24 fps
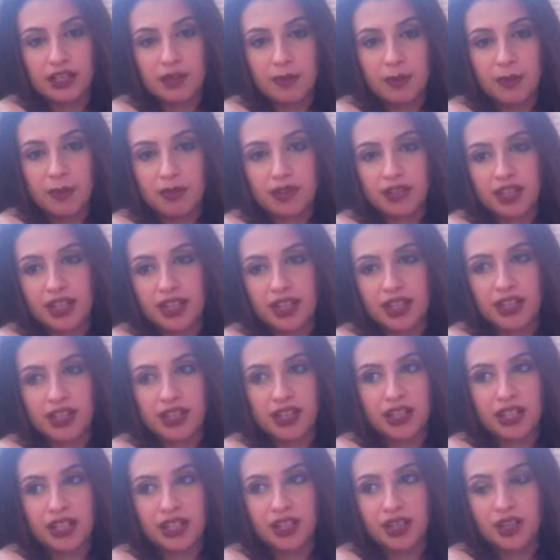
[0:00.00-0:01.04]
Some people think it's
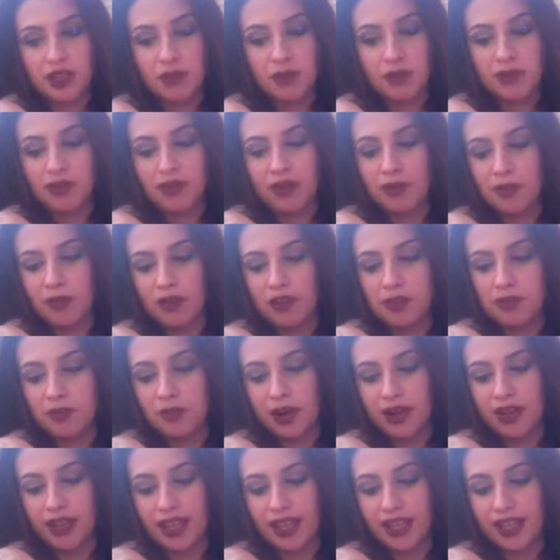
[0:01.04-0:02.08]
something cute. But for the most
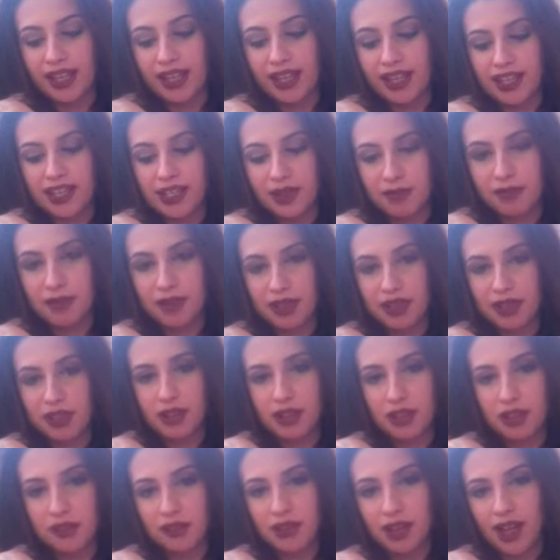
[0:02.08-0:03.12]
part, they think it's something
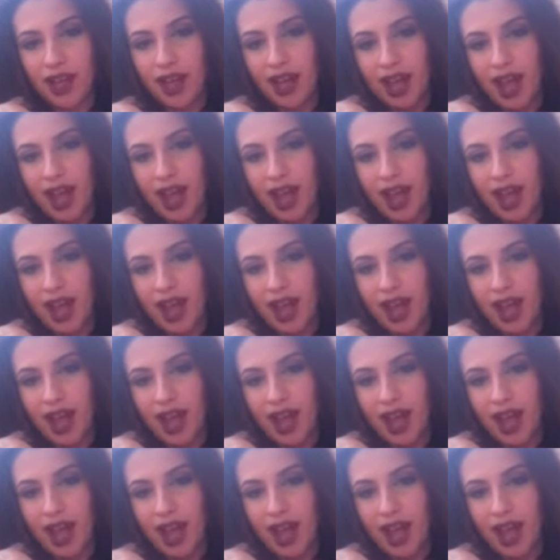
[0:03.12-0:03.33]
cute.